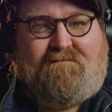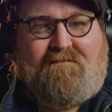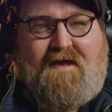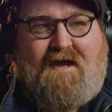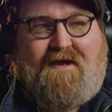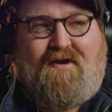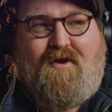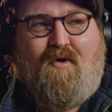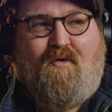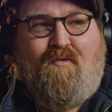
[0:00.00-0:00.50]

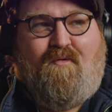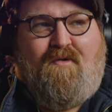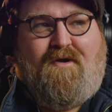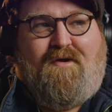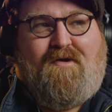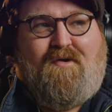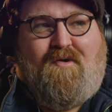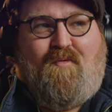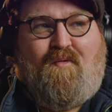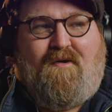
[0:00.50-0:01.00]
I know
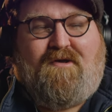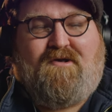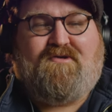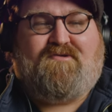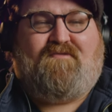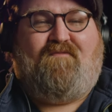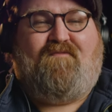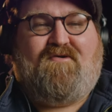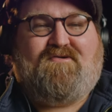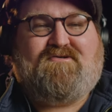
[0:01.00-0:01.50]
when you're
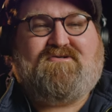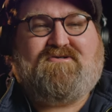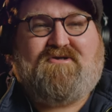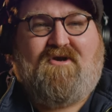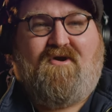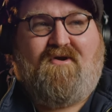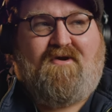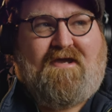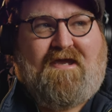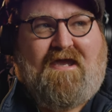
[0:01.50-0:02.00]
first
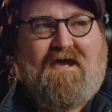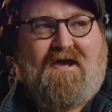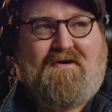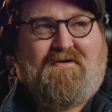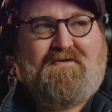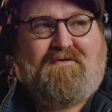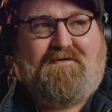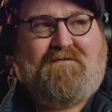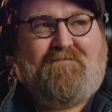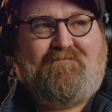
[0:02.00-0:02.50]
starting
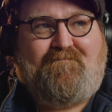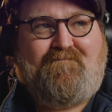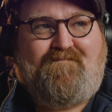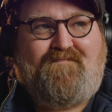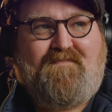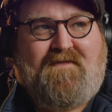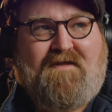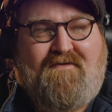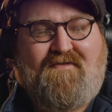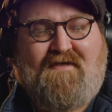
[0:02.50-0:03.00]
out,
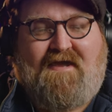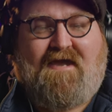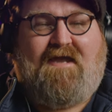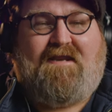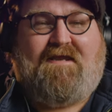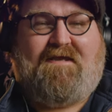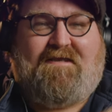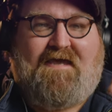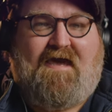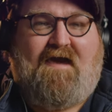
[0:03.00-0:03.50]
you think, I
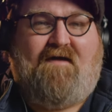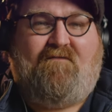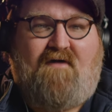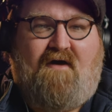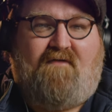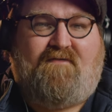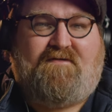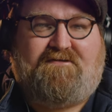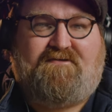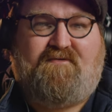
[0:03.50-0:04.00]
need to have
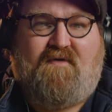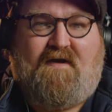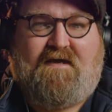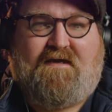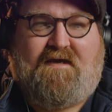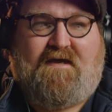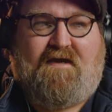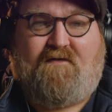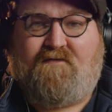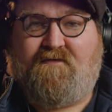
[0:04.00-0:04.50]
all this
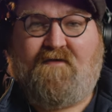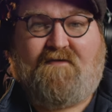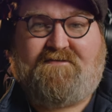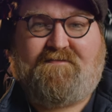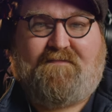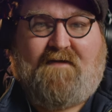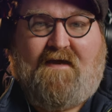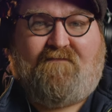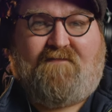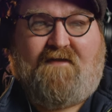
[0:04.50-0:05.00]
great gear.
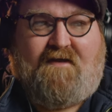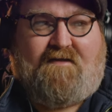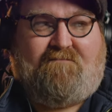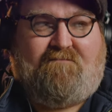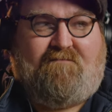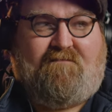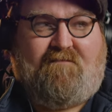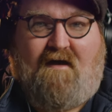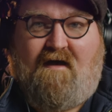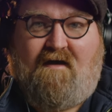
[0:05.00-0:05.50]
Trust me, I've
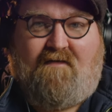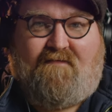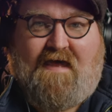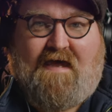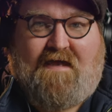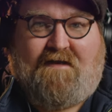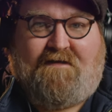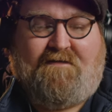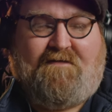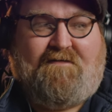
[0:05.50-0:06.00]
done all
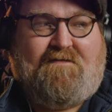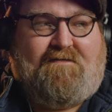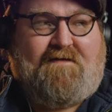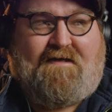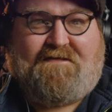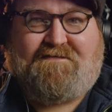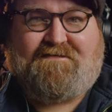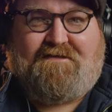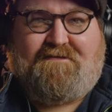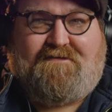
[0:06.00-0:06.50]
that.
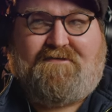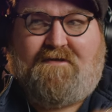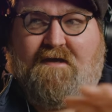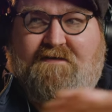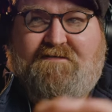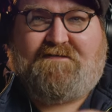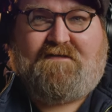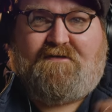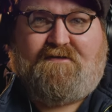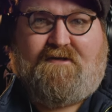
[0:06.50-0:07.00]
I still
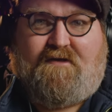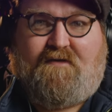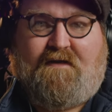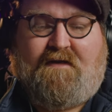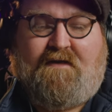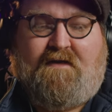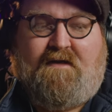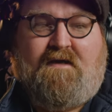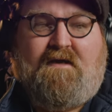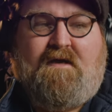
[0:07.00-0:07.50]
do it.
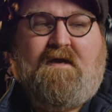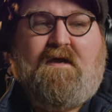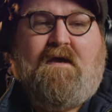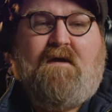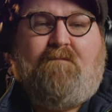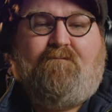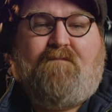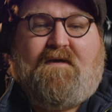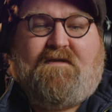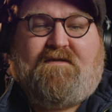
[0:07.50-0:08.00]

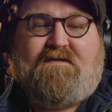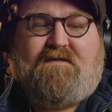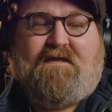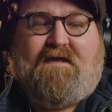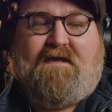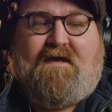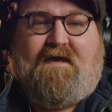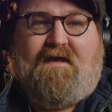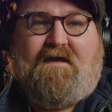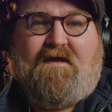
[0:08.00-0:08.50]
But
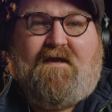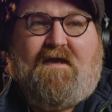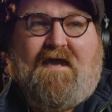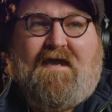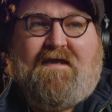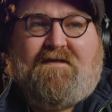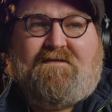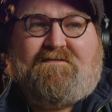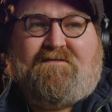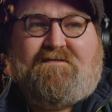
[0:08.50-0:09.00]
the
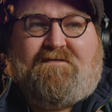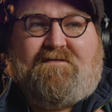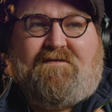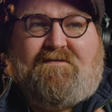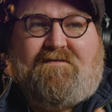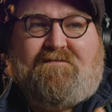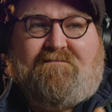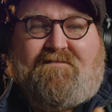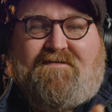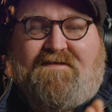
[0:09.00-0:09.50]
end
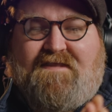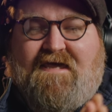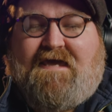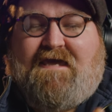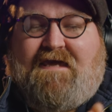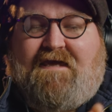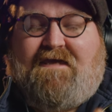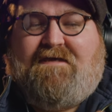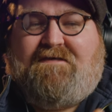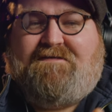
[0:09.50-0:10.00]

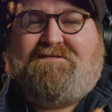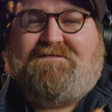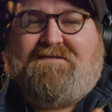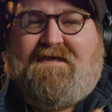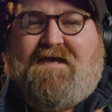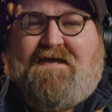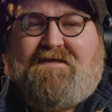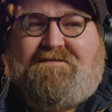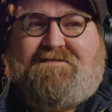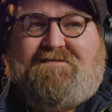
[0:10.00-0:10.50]
thing is
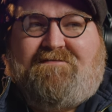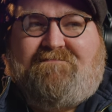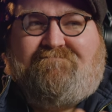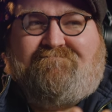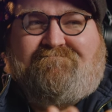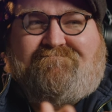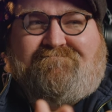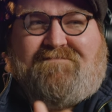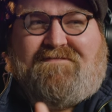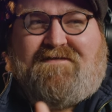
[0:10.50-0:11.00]
that
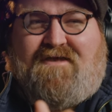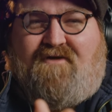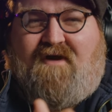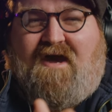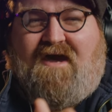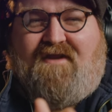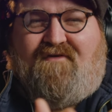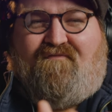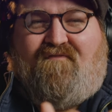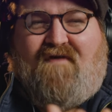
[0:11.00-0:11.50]
you
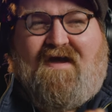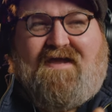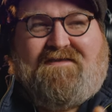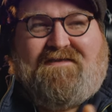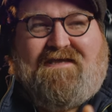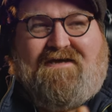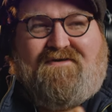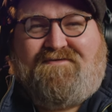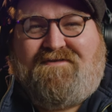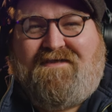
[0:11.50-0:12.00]
kind of
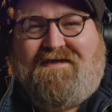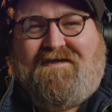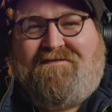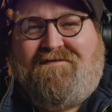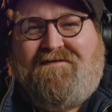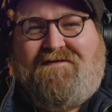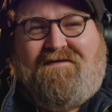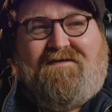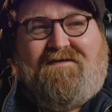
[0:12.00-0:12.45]
find out that